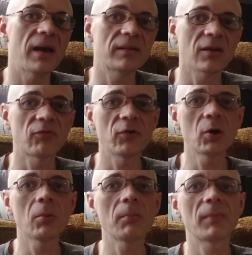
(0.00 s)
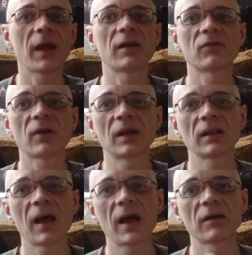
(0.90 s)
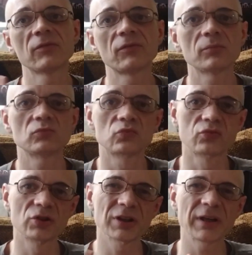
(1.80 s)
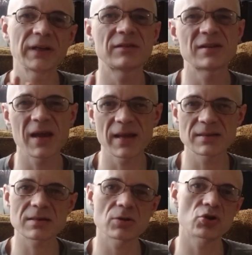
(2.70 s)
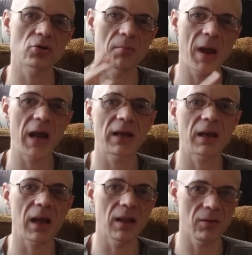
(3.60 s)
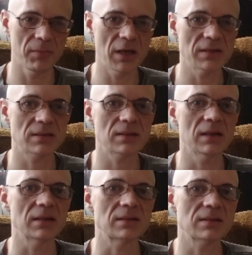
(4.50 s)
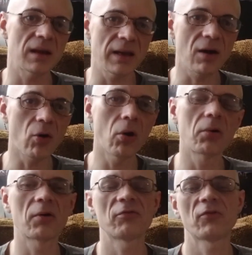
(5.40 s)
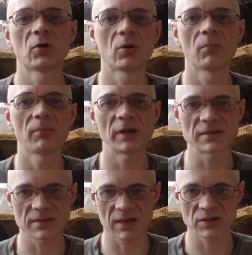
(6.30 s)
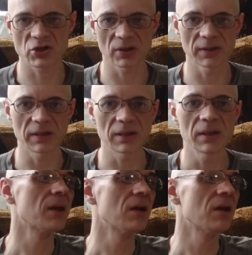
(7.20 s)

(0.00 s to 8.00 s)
The film has a lot of really tense, dramatic elements. It's a horror film, essentially.